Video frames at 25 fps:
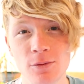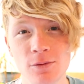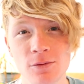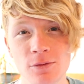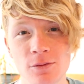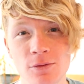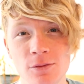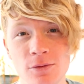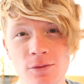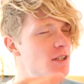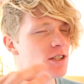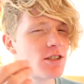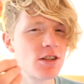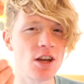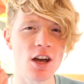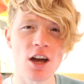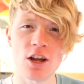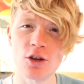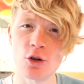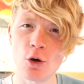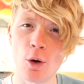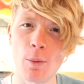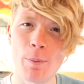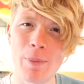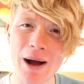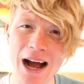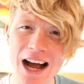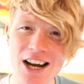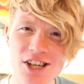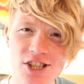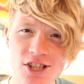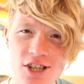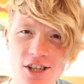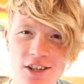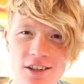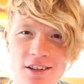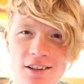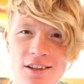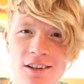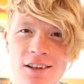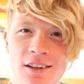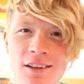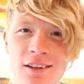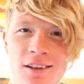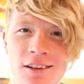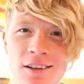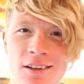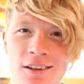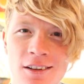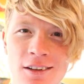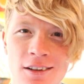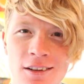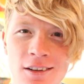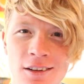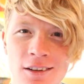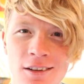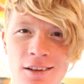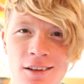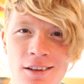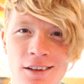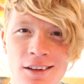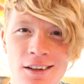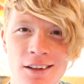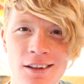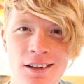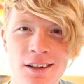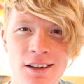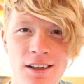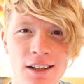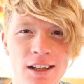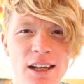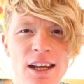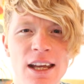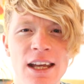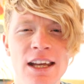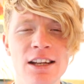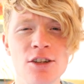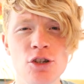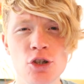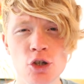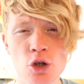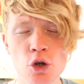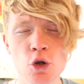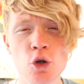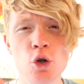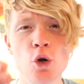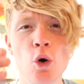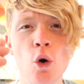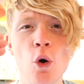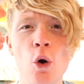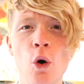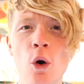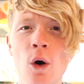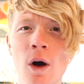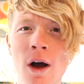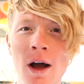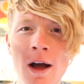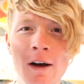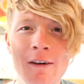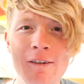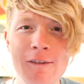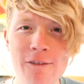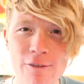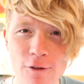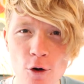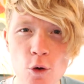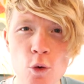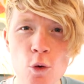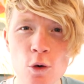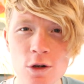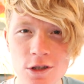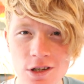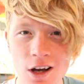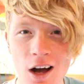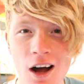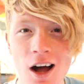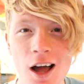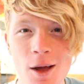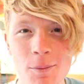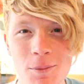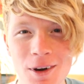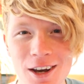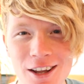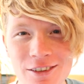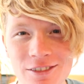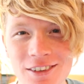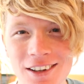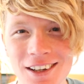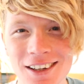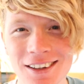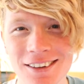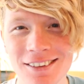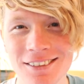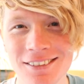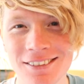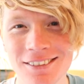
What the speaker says: Time to turn your passion into your full-time living,